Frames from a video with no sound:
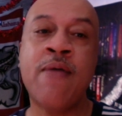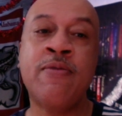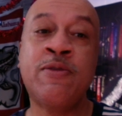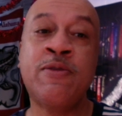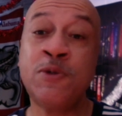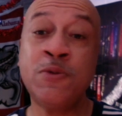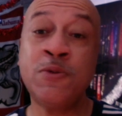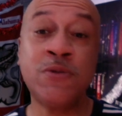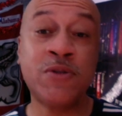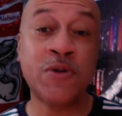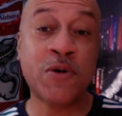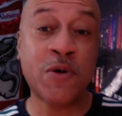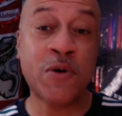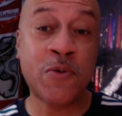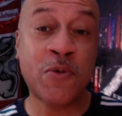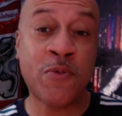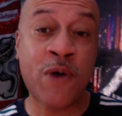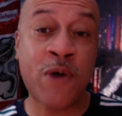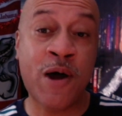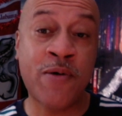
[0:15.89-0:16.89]
due to
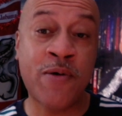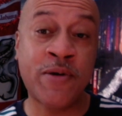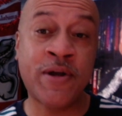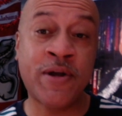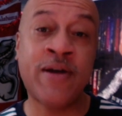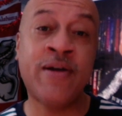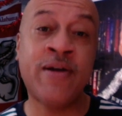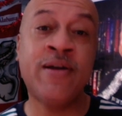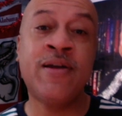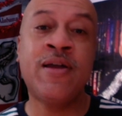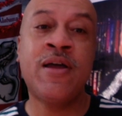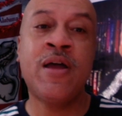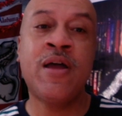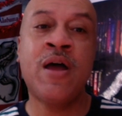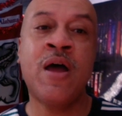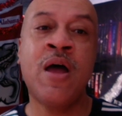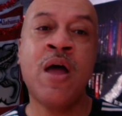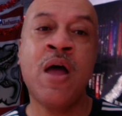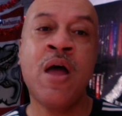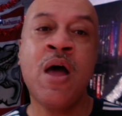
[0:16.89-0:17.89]
Corona,
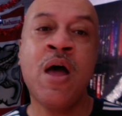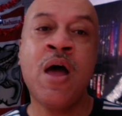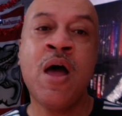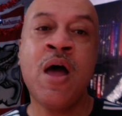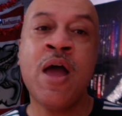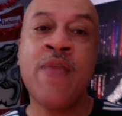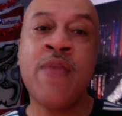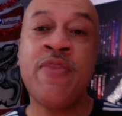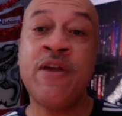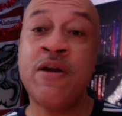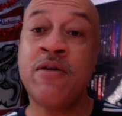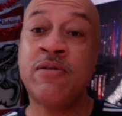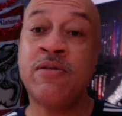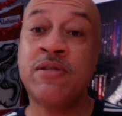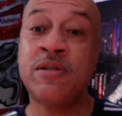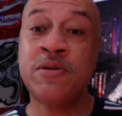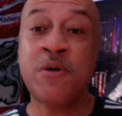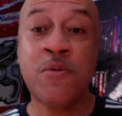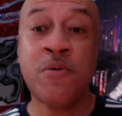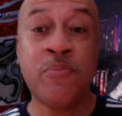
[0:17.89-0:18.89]
there's
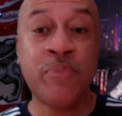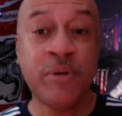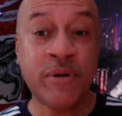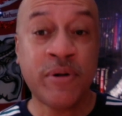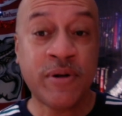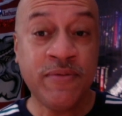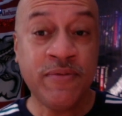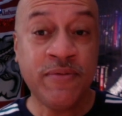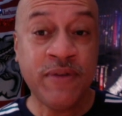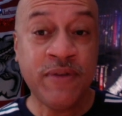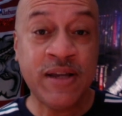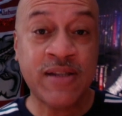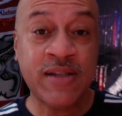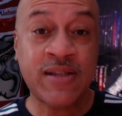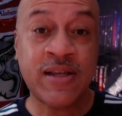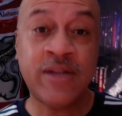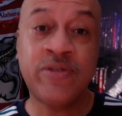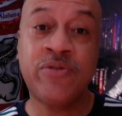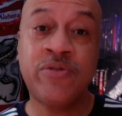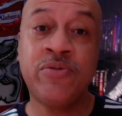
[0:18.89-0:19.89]
no book events.
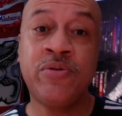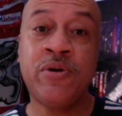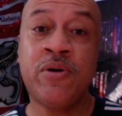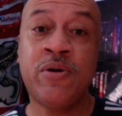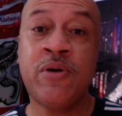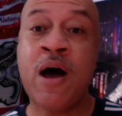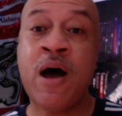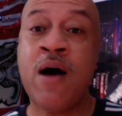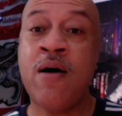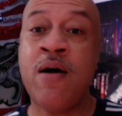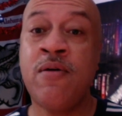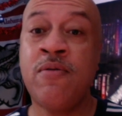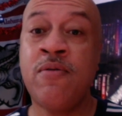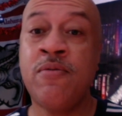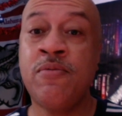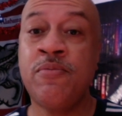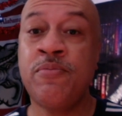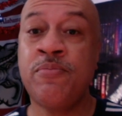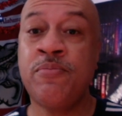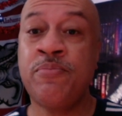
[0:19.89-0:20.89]
As you know, all
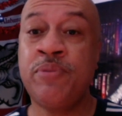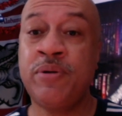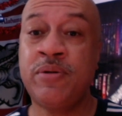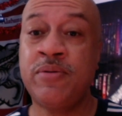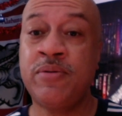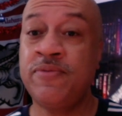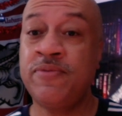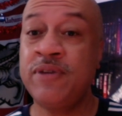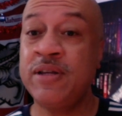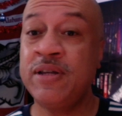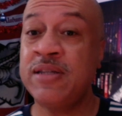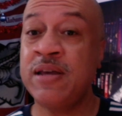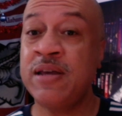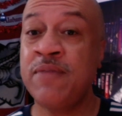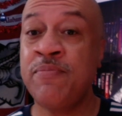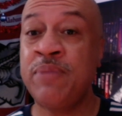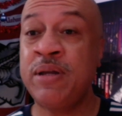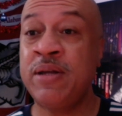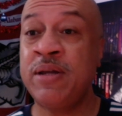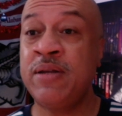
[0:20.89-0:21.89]
book events
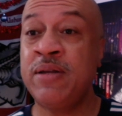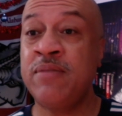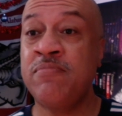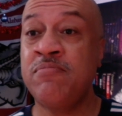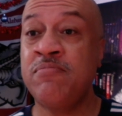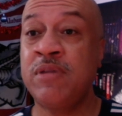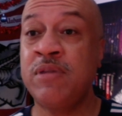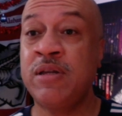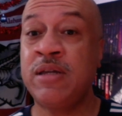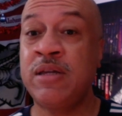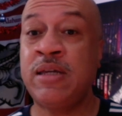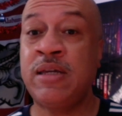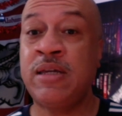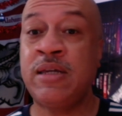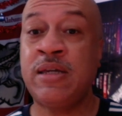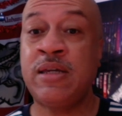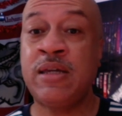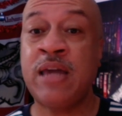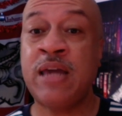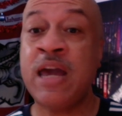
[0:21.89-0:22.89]
have been
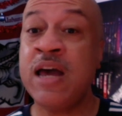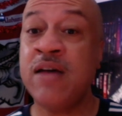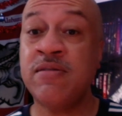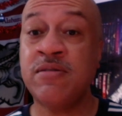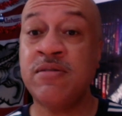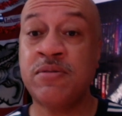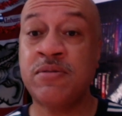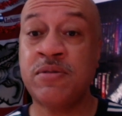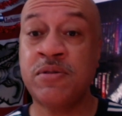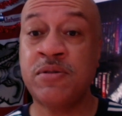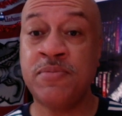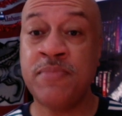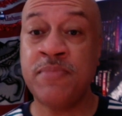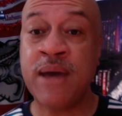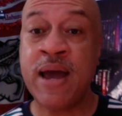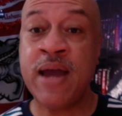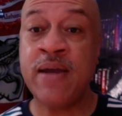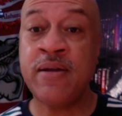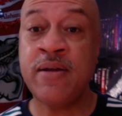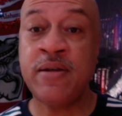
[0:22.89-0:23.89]
canceled to
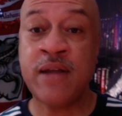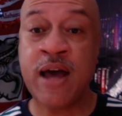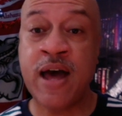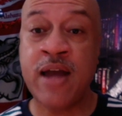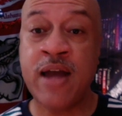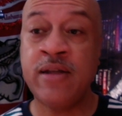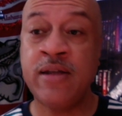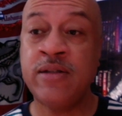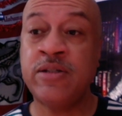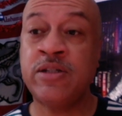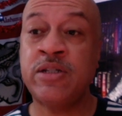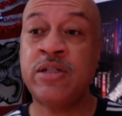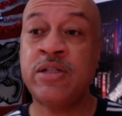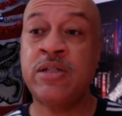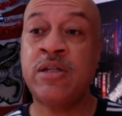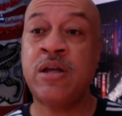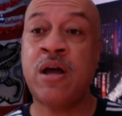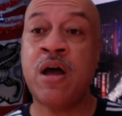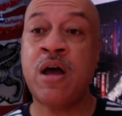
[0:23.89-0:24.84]
my knowledge.